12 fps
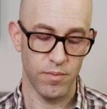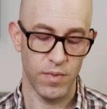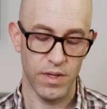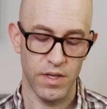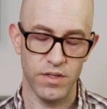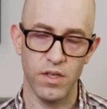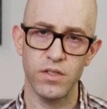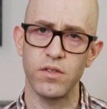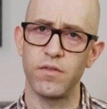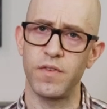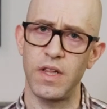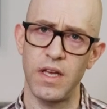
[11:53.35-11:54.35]
but there's also
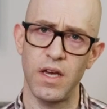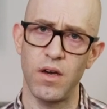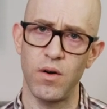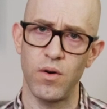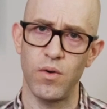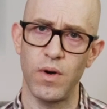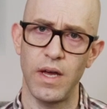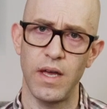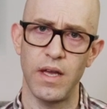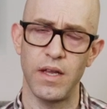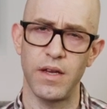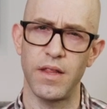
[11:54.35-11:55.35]
Vallejo
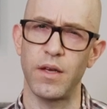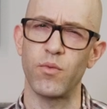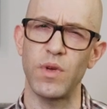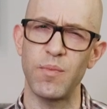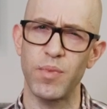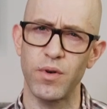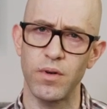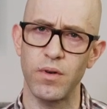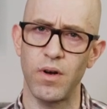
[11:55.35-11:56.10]
and I think Reaper